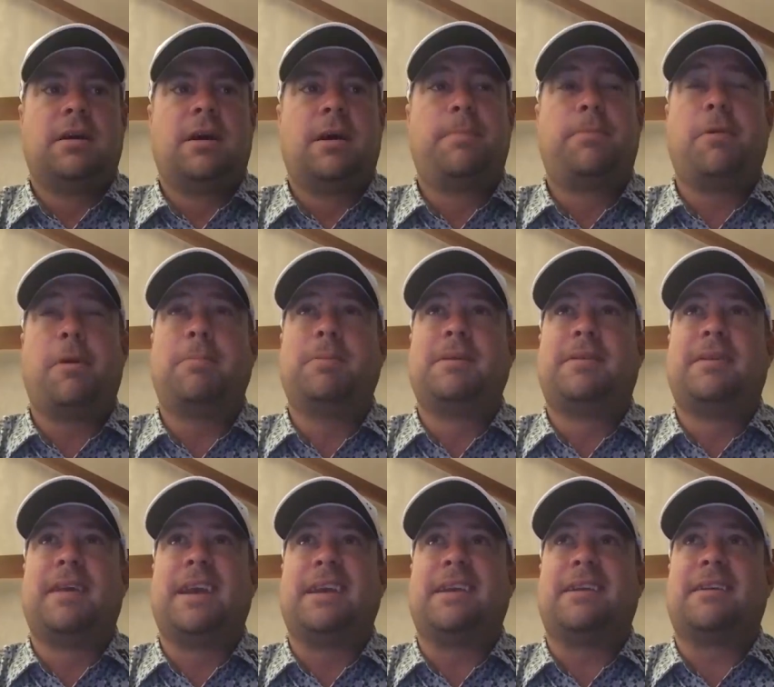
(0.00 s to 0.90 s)
probably
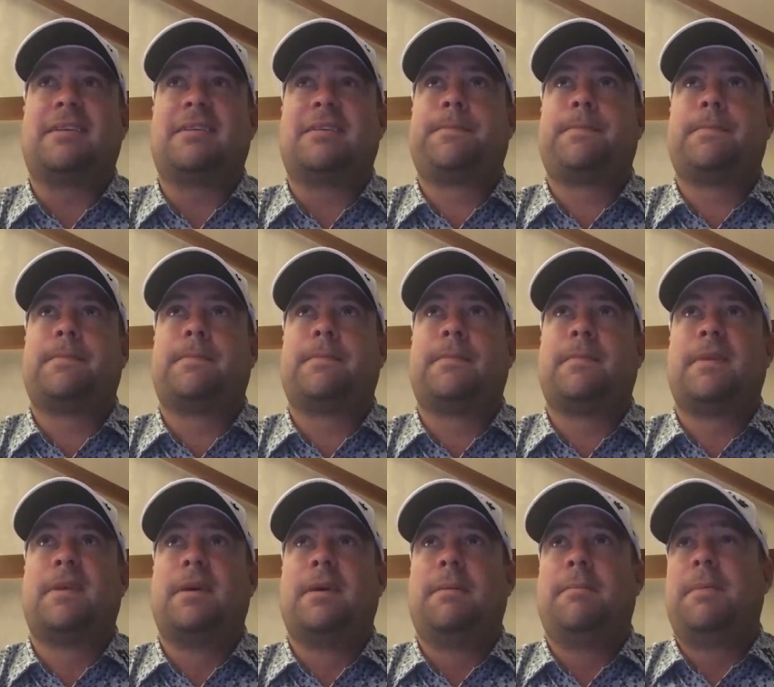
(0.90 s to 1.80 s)
think
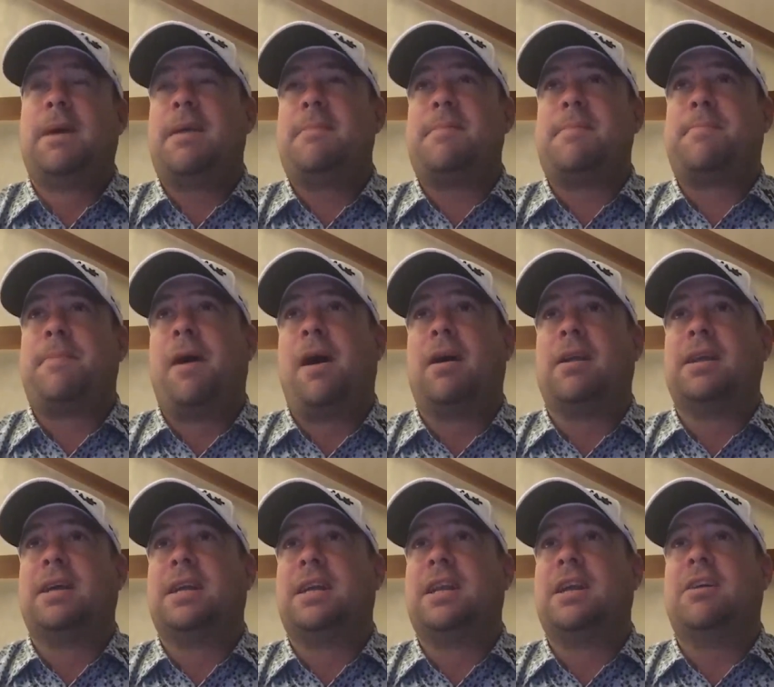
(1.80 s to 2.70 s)
maybe
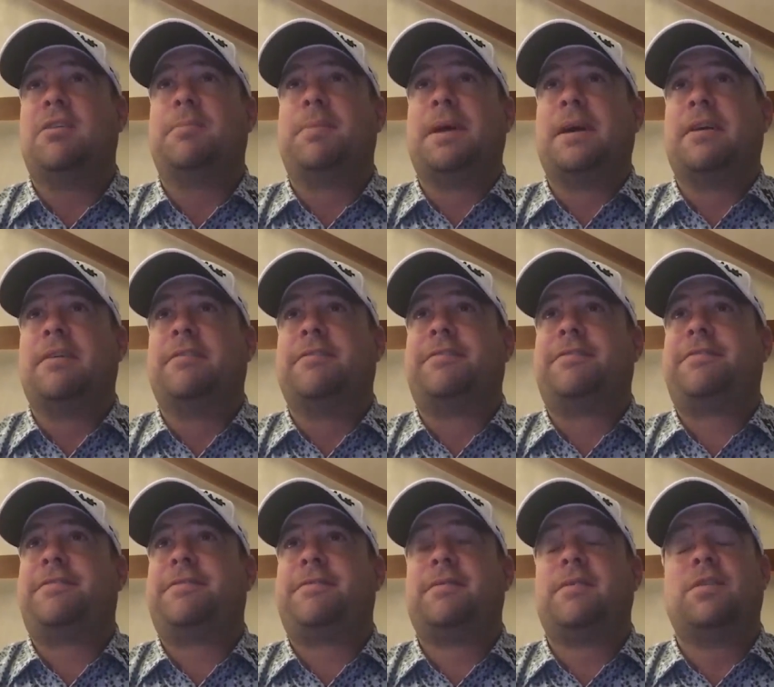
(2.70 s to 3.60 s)
partly a little bit of
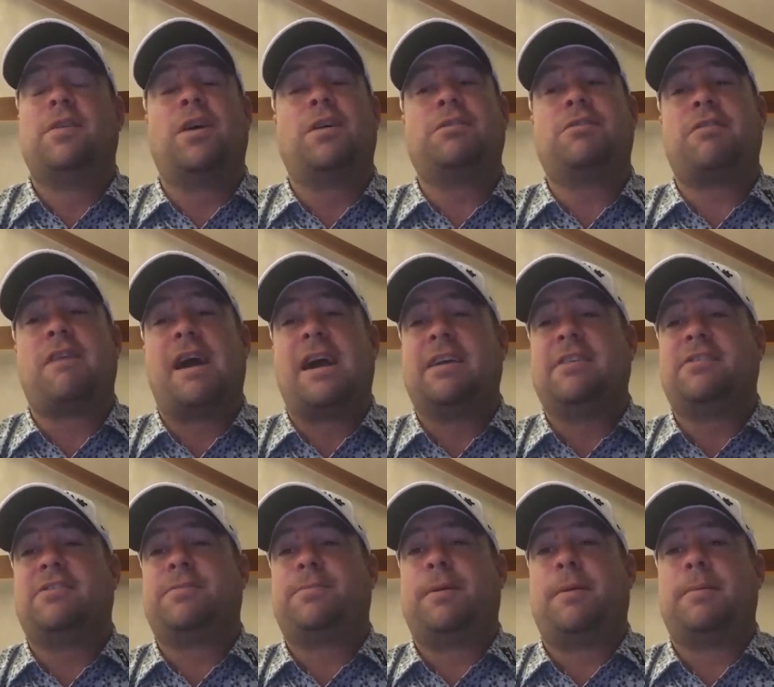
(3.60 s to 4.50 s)
no
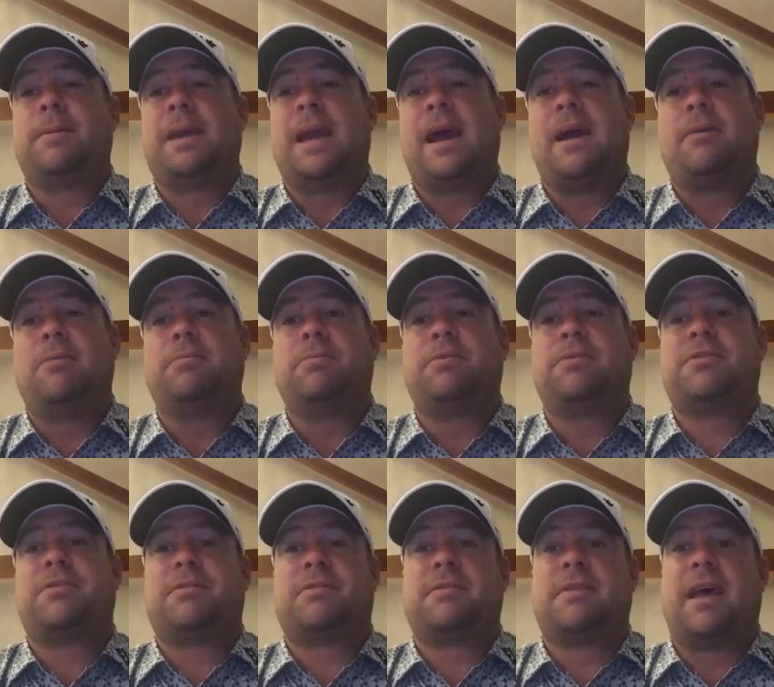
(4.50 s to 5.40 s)
crowds probably helped,
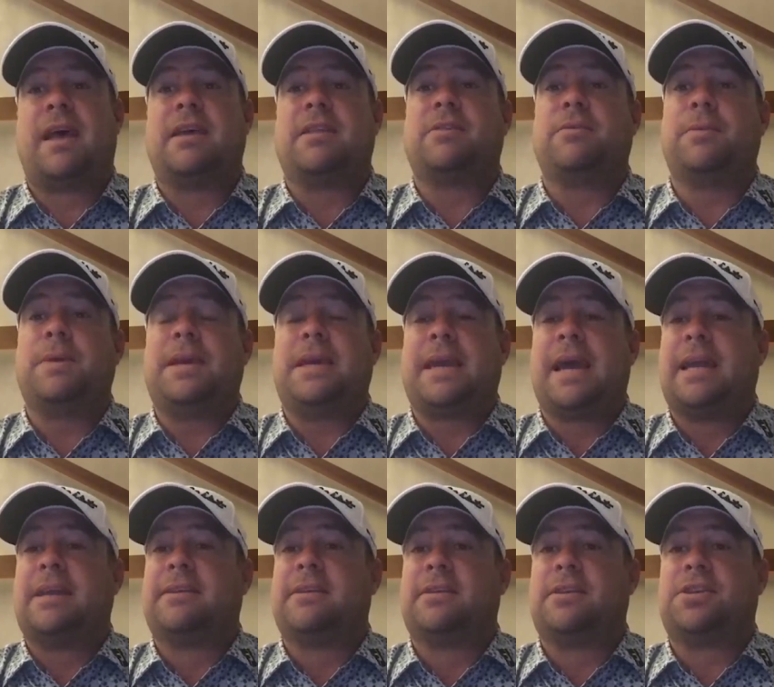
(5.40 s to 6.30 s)
say, at the
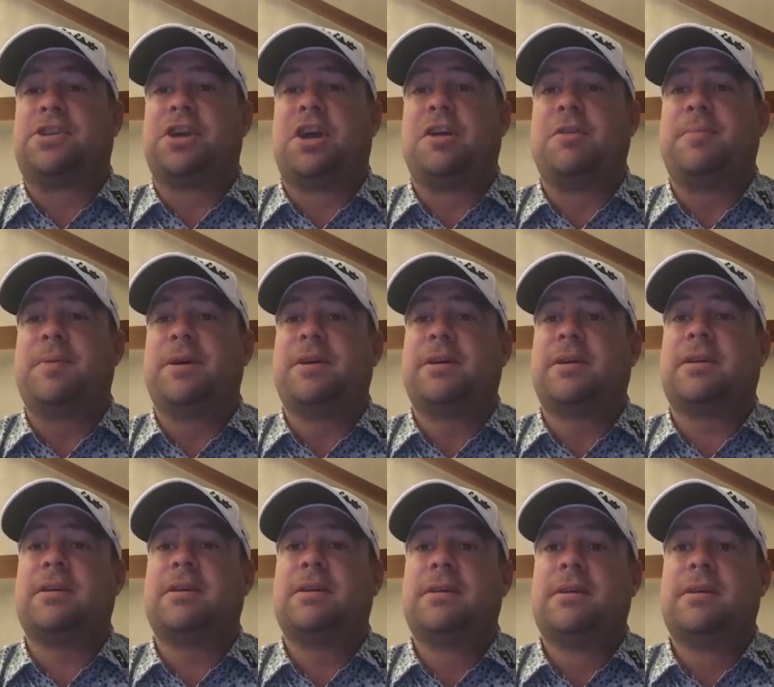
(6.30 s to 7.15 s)
weekend at Joburg.